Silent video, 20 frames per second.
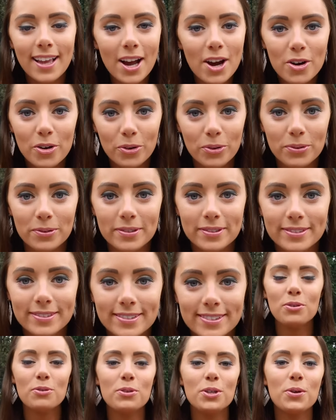No.
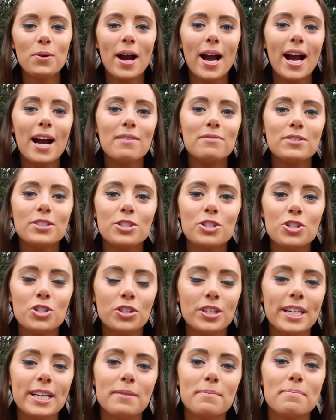So you have to
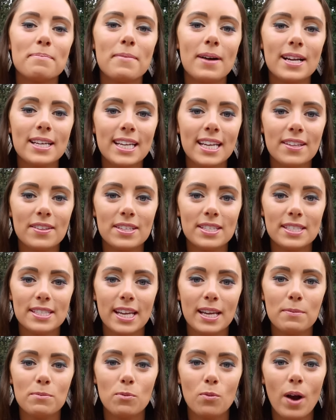treat money the
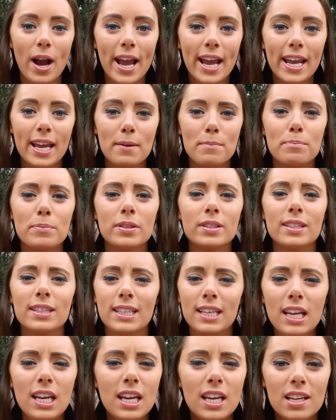same way and
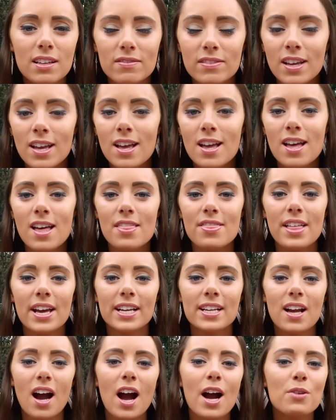believe
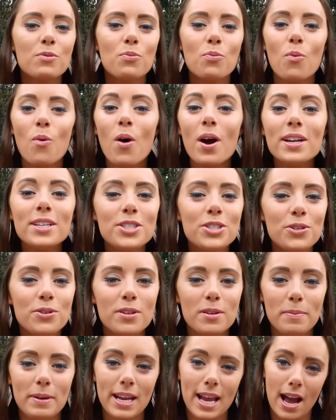that God wants you
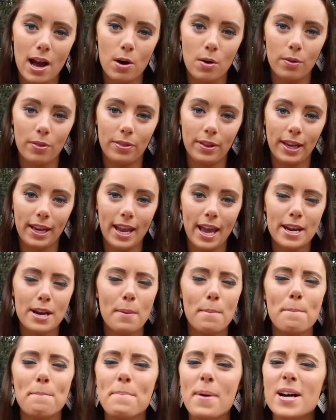to be healthy and
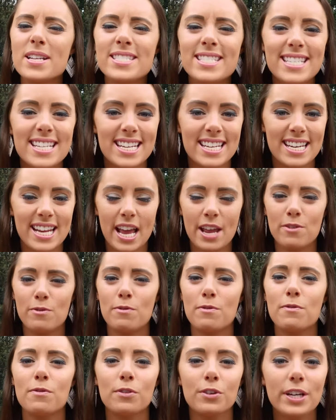abundant and
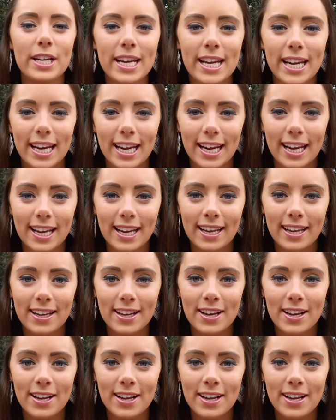free.